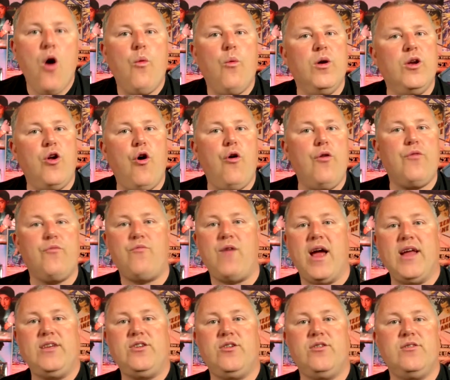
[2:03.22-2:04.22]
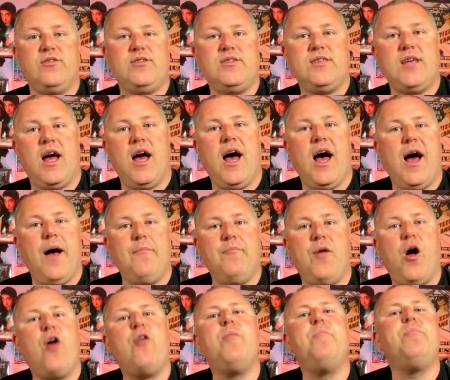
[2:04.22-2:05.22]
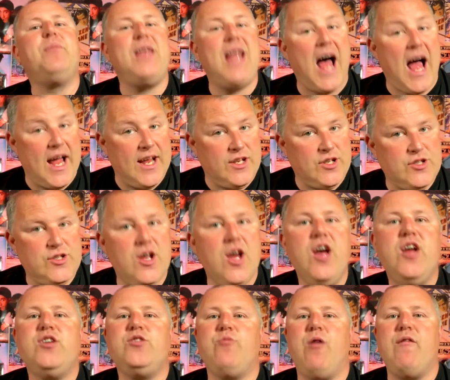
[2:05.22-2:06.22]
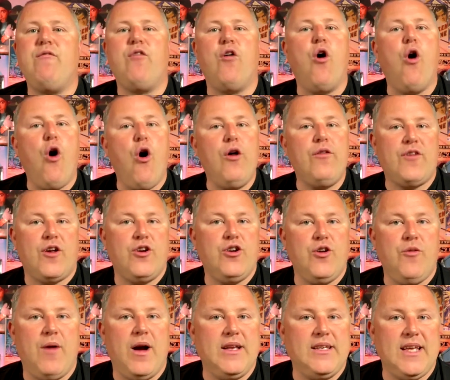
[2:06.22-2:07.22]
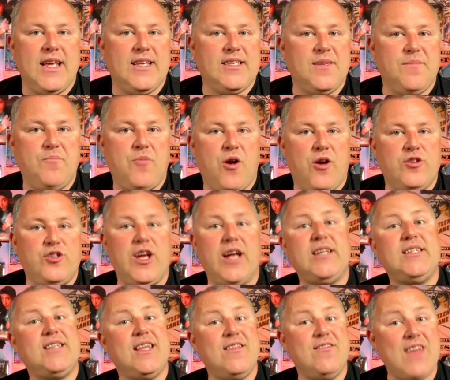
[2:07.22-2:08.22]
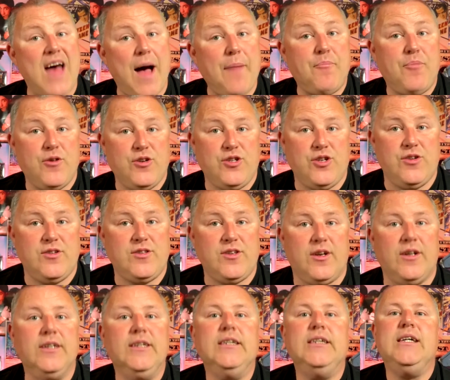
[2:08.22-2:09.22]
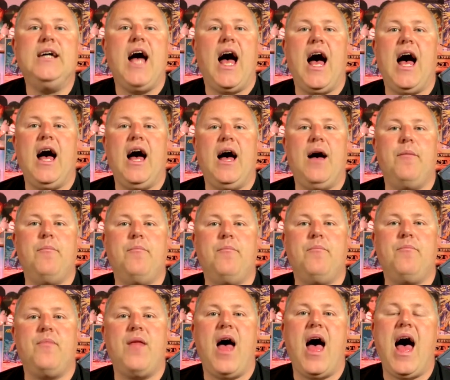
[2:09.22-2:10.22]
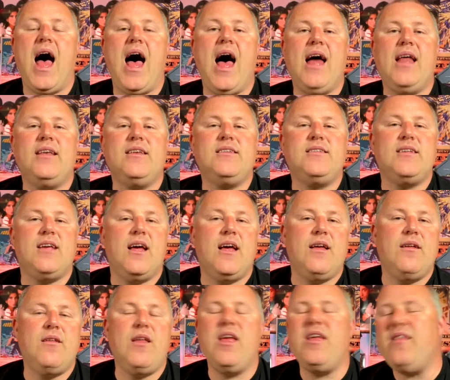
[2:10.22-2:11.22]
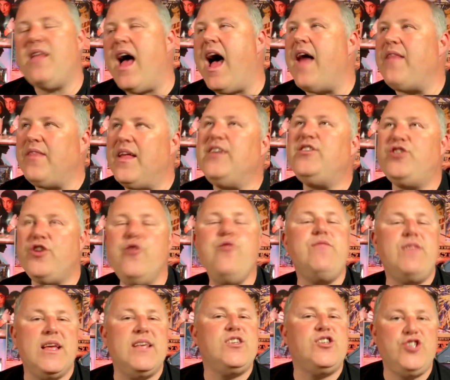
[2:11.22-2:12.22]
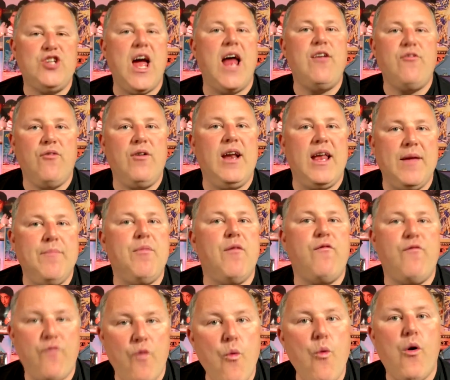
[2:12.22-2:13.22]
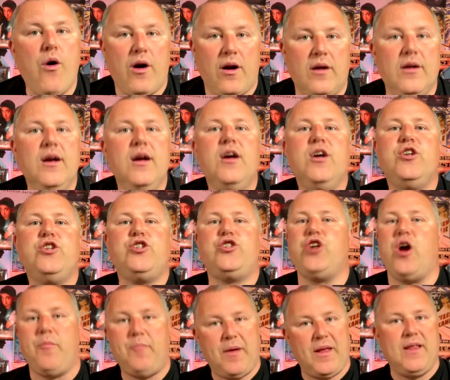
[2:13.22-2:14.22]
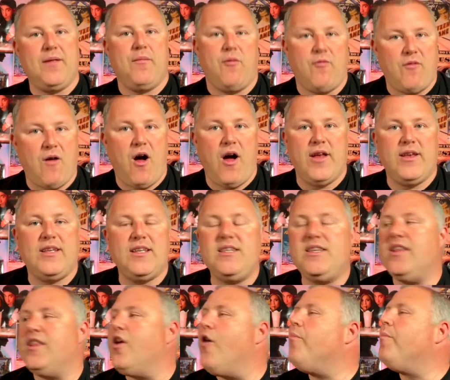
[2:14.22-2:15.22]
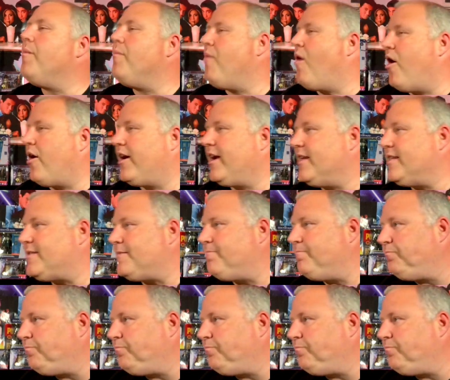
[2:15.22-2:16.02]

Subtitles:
when all the writers are obliged to offer all their new ideas and projects to that producer. And they do this generally before shopping them around into the open market.